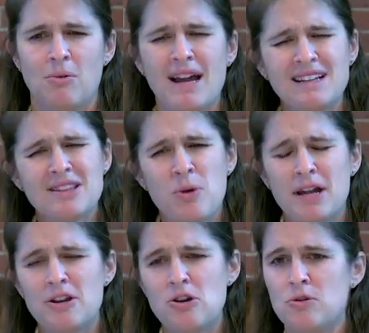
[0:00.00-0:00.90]
Why did the
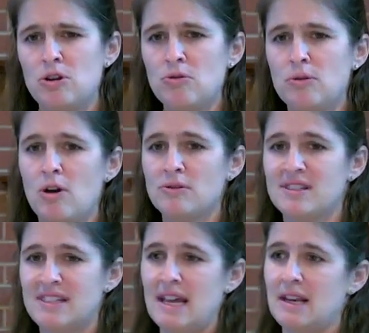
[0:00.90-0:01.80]
one who knew no
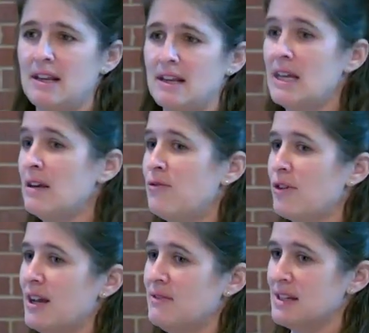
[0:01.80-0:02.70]
sin need
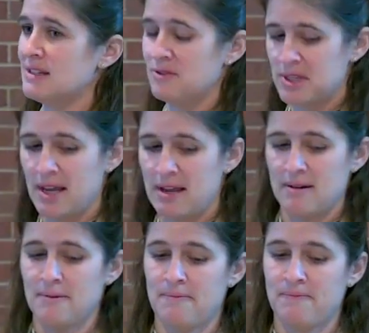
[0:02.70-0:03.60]
forgiveness of
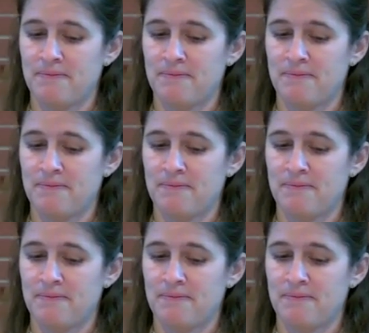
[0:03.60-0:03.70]
sin?